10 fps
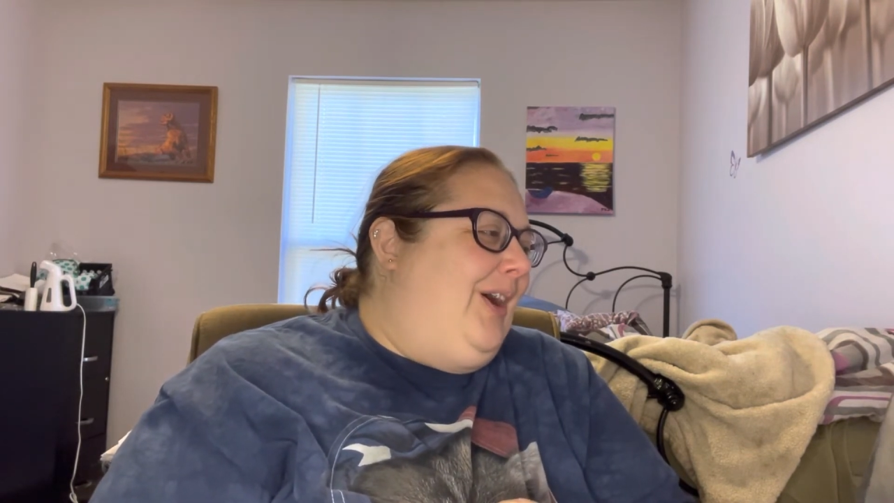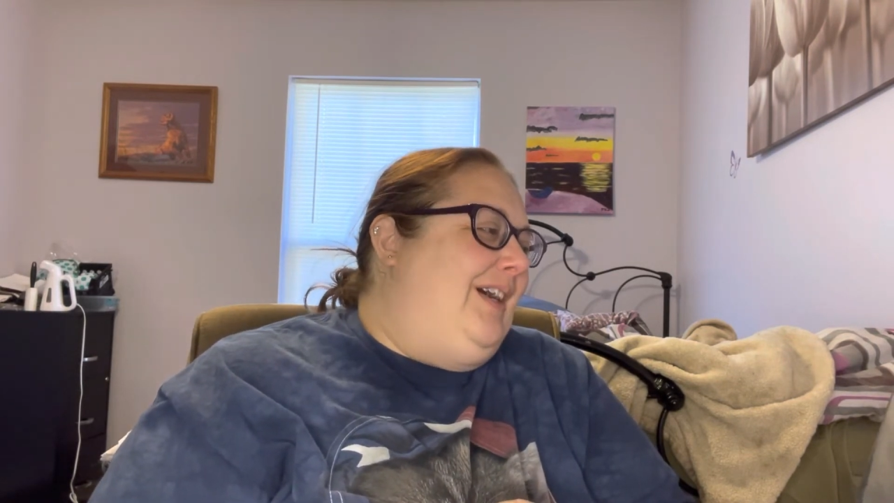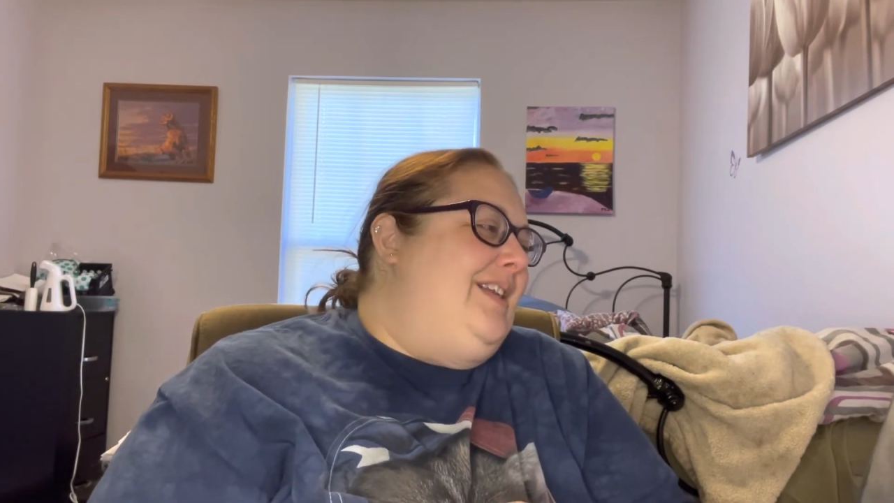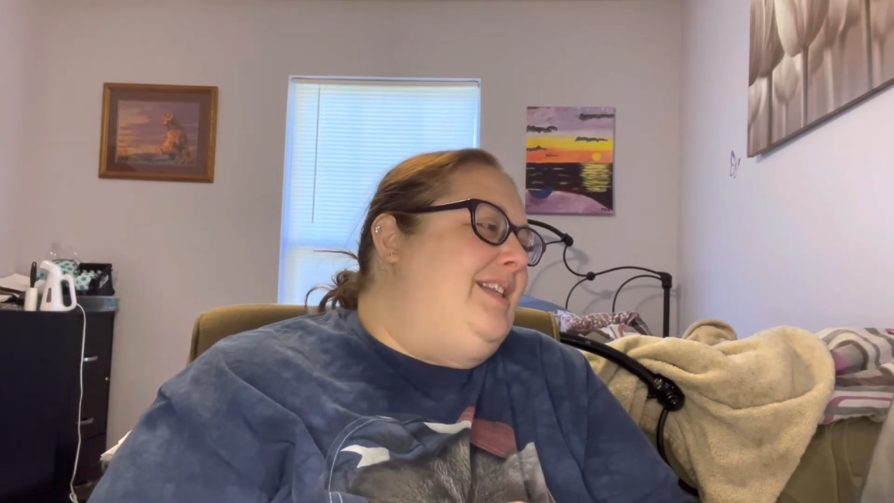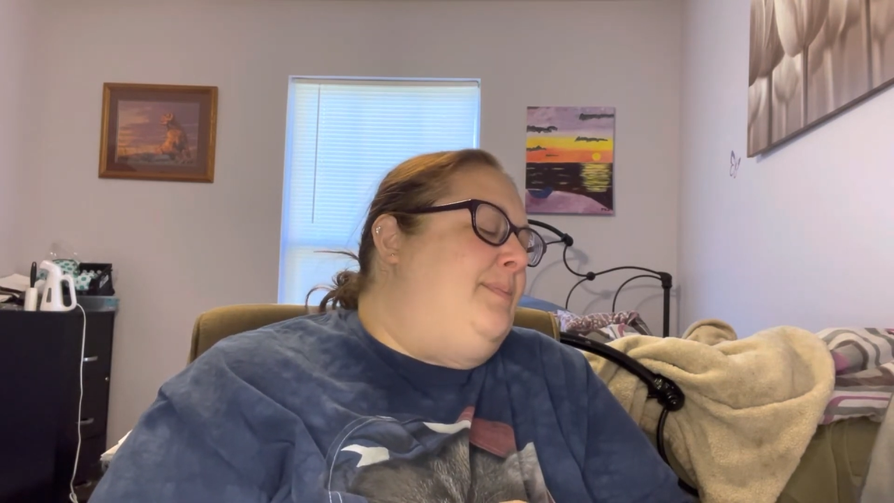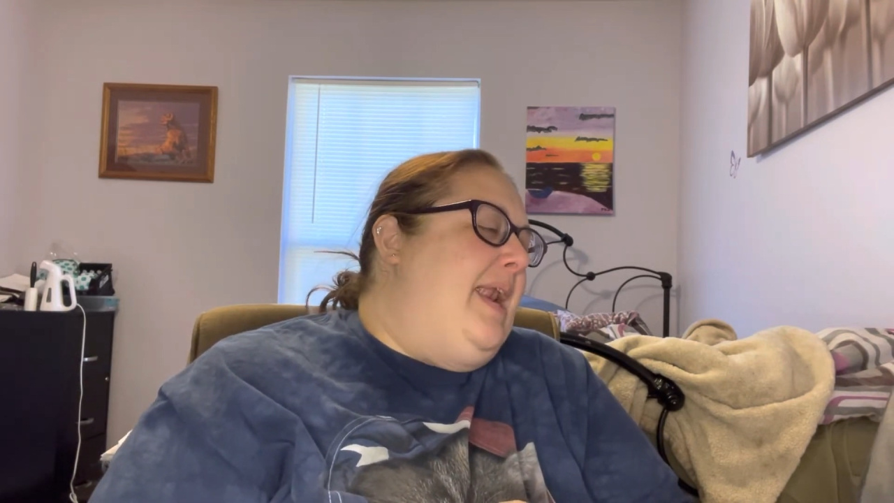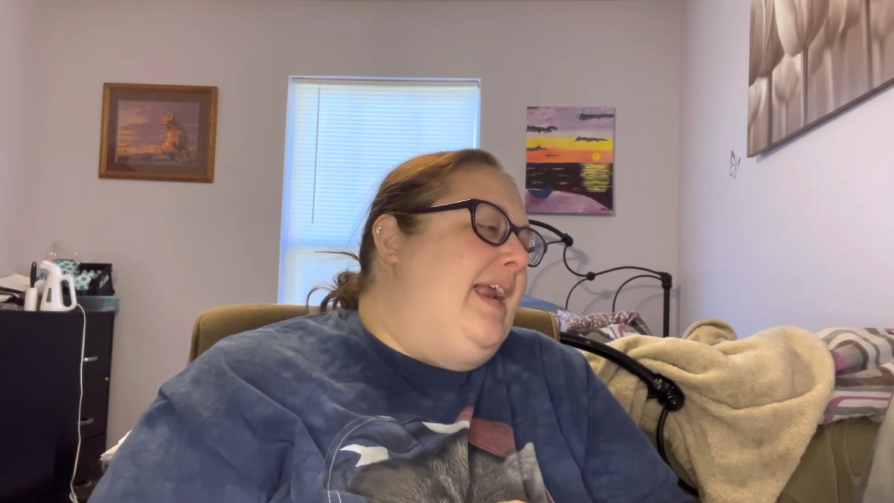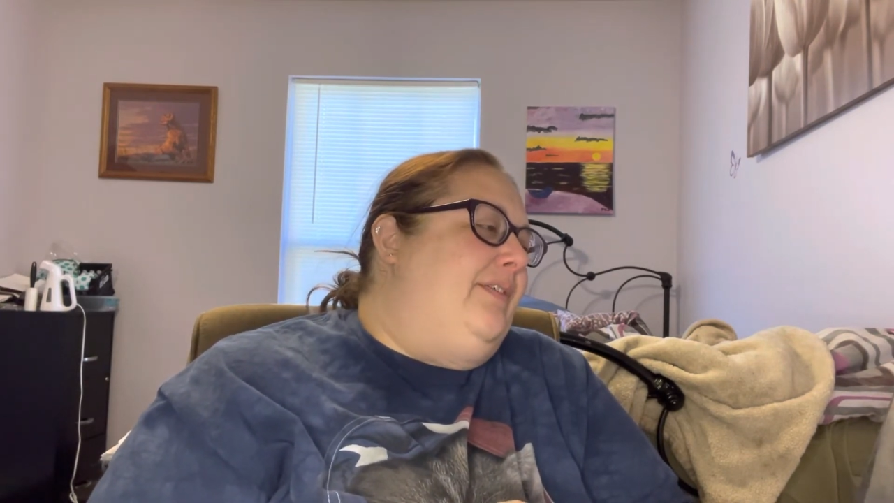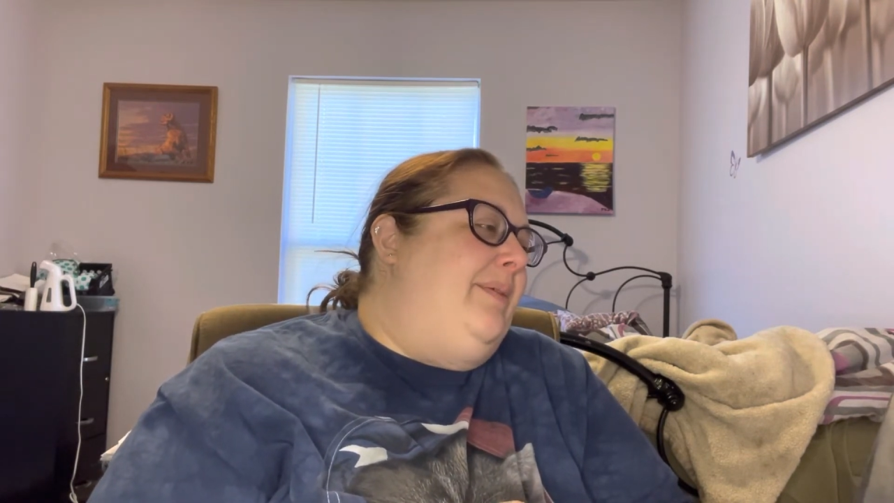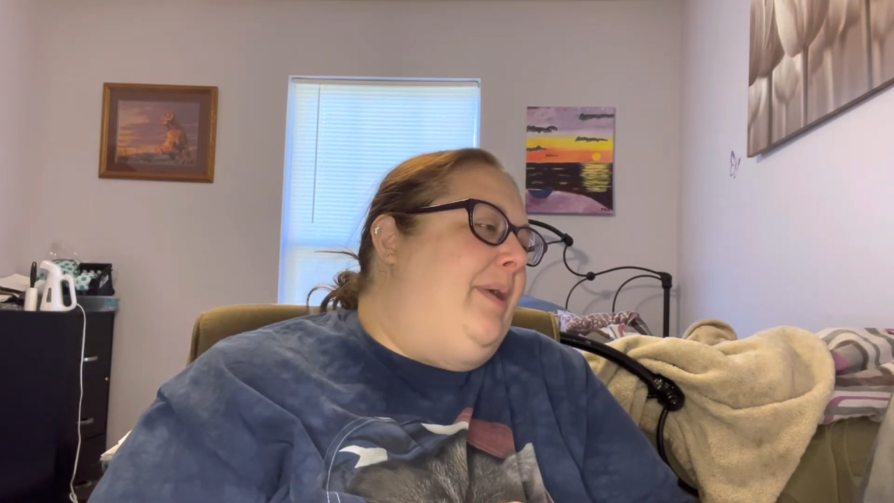are this
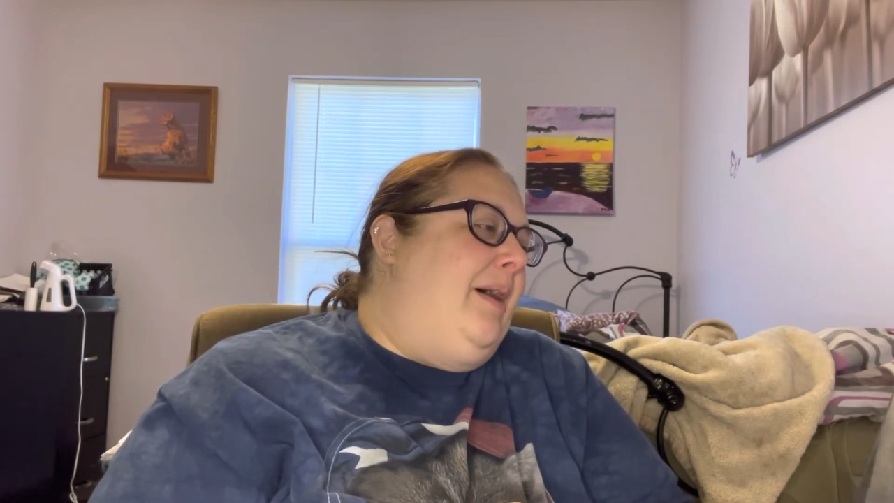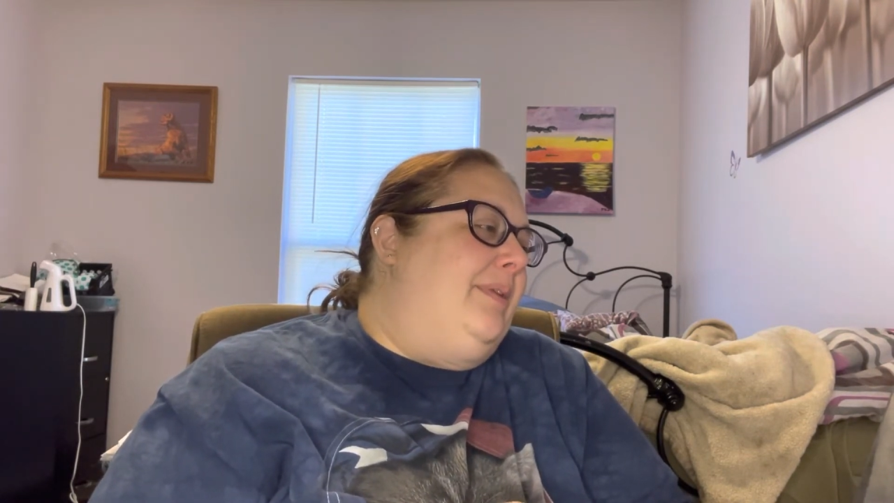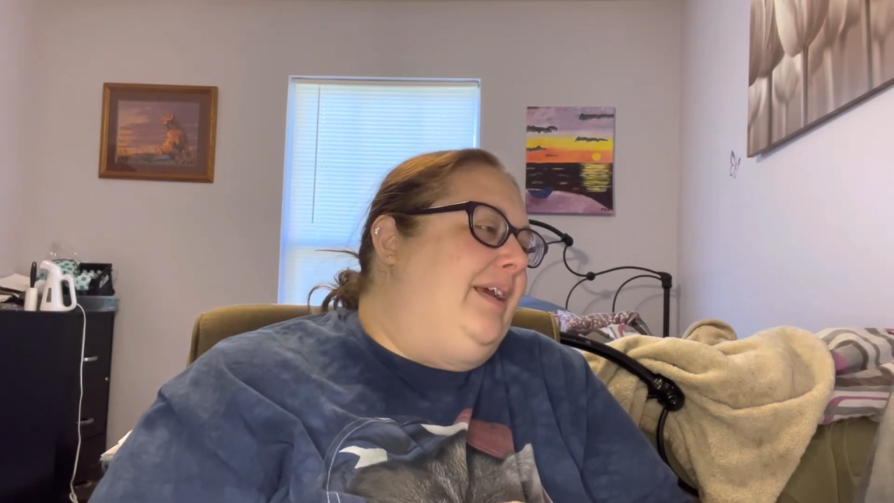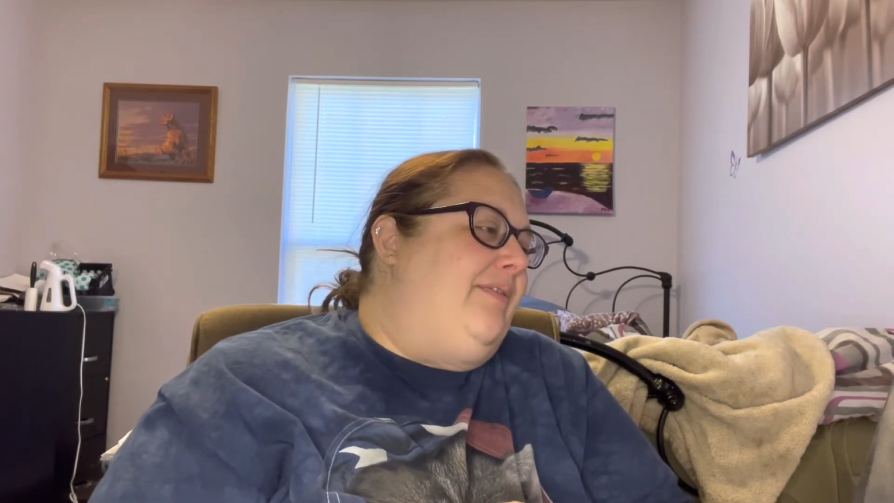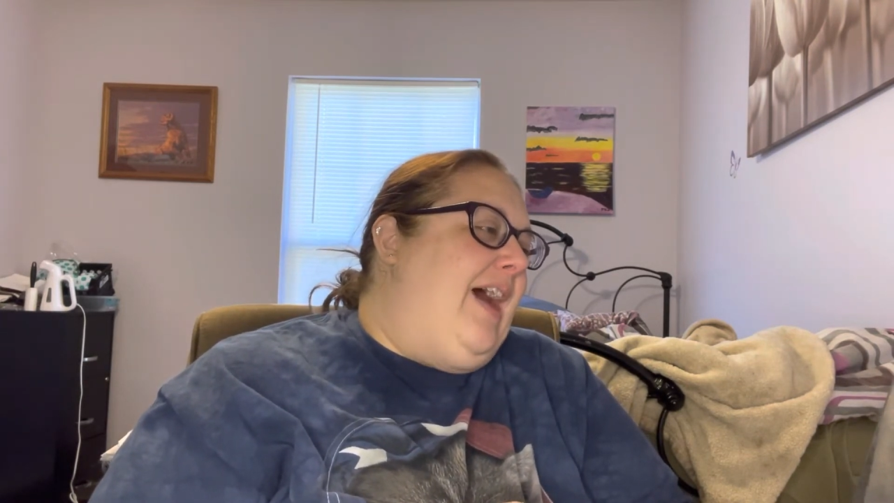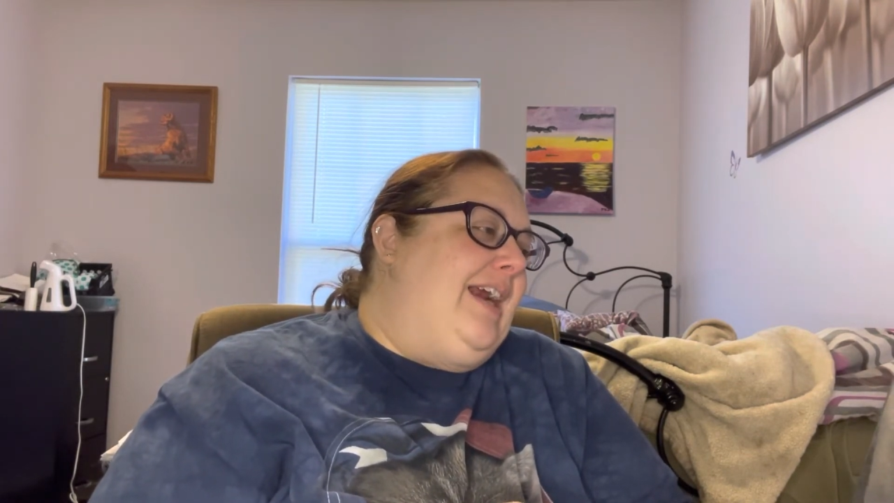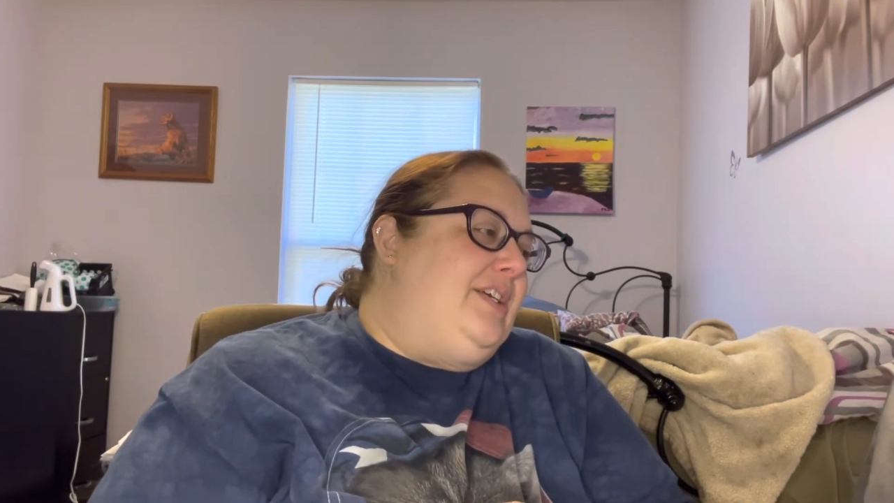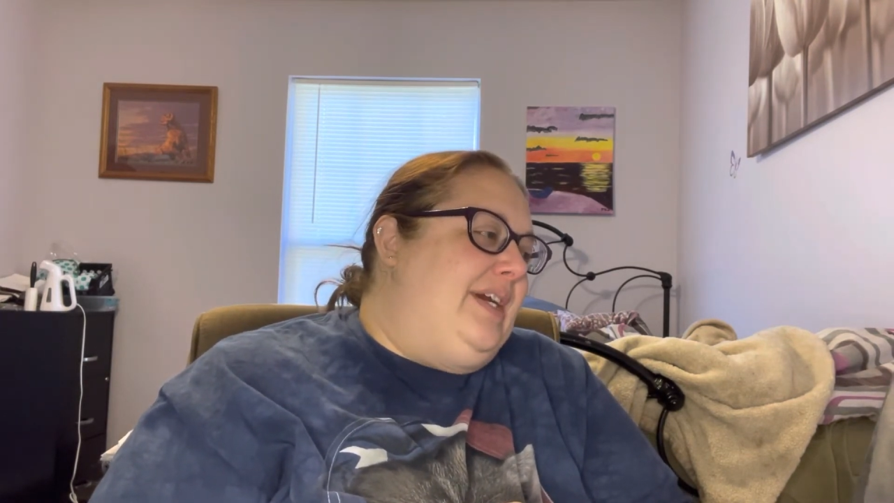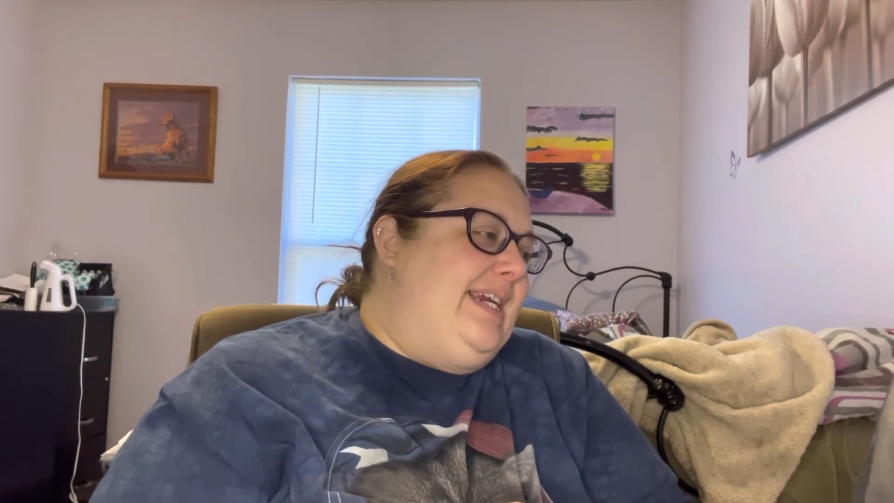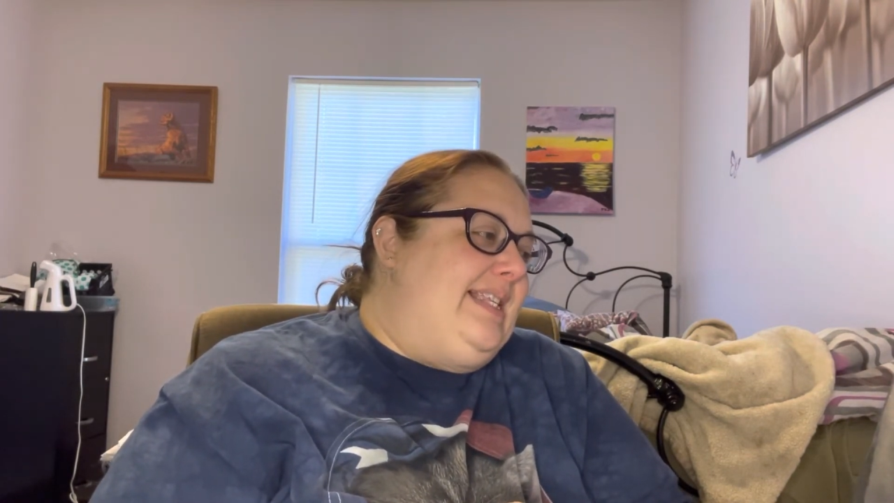Banana Republic Factory